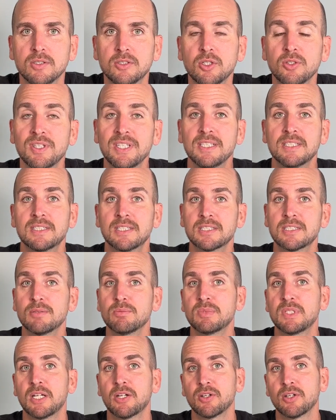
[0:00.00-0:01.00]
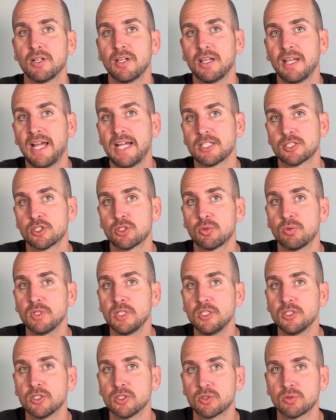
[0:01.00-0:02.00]
So these systems that are gonna last
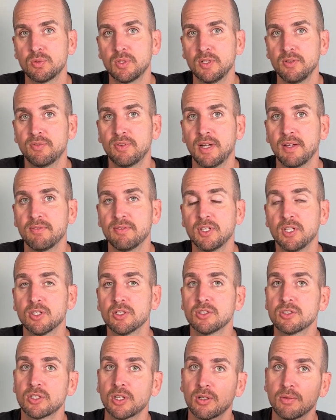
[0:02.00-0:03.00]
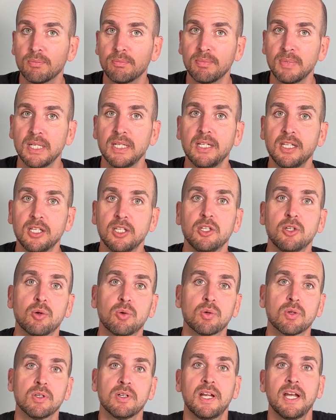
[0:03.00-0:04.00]
20 to 25 years are meeting
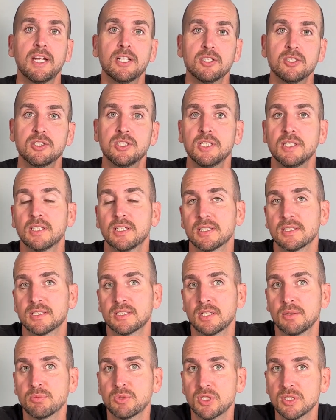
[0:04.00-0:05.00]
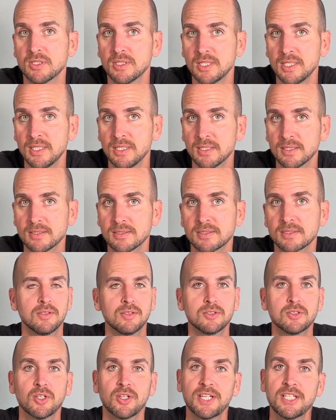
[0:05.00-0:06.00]
your energy consumption needs.
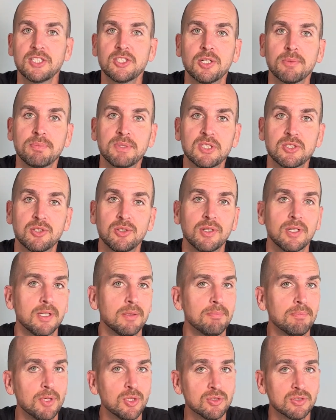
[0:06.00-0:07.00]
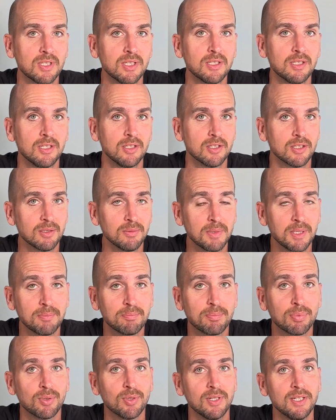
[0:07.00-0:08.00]
So let's jump into it, and most likely you're gonna be
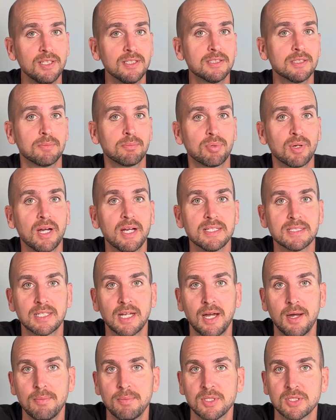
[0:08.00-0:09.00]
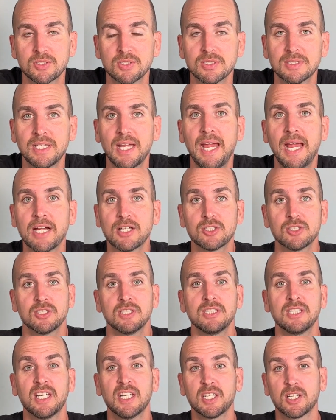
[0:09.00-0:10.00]
pretty surprised how much this
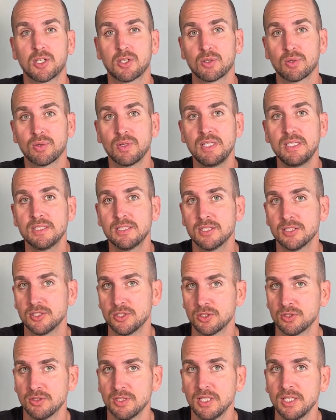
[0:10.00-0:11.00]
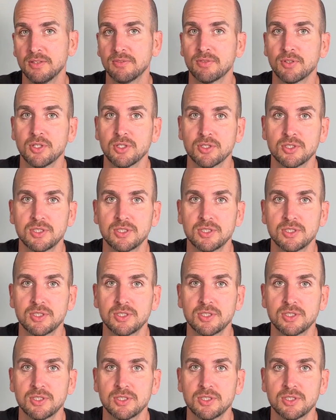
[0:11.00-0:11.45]
actually increases your need for your